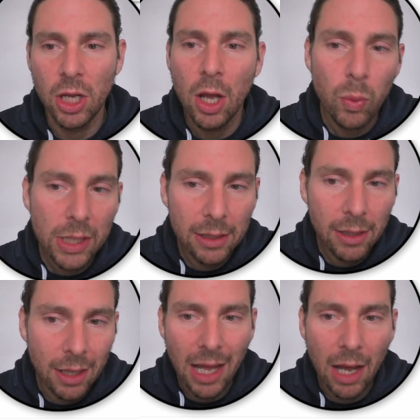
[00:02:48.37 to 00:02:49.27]
We can
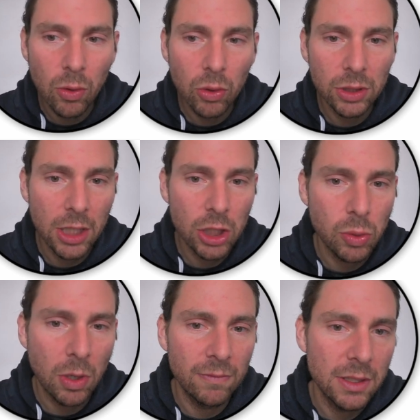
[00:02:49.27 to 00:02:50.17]
download each
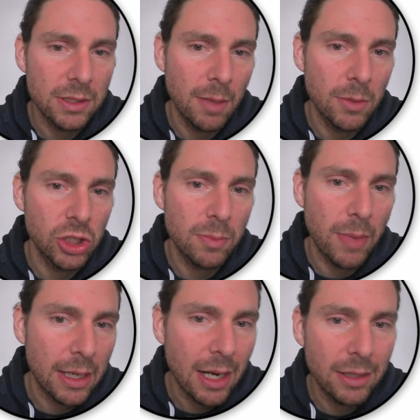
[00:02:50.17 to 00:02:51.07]
one of these images by
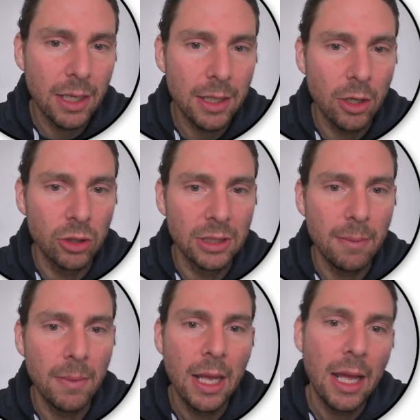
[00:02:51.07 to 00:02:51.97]
right-clicking on
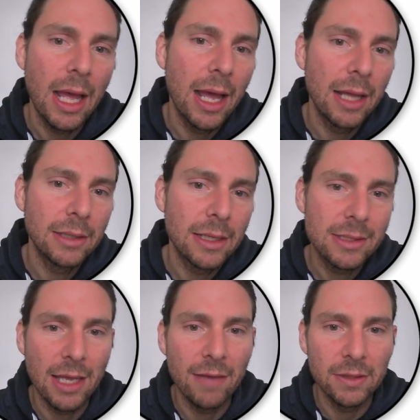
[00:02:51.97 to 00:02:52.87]
them and
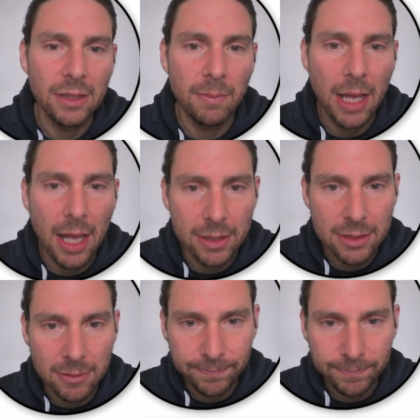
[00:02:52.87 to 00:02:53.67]
saving them as.